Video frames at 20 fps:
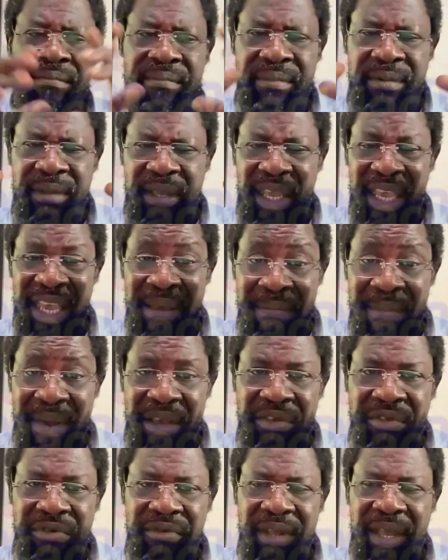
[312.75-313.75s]
the
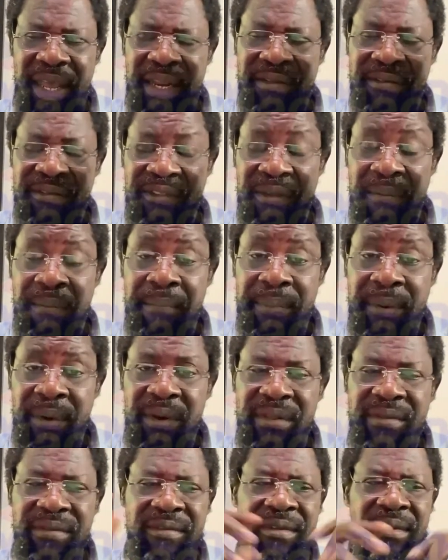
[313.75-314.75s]
imagery and
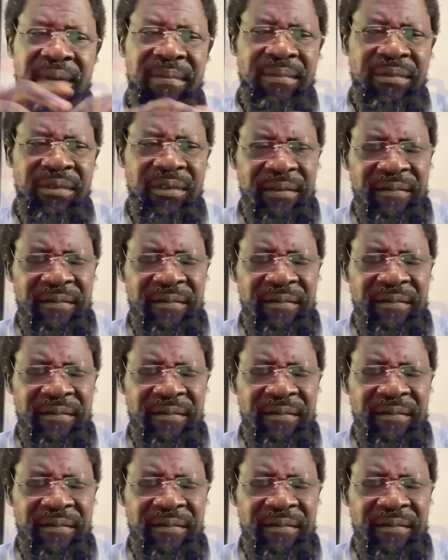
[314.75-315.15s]
symbolisms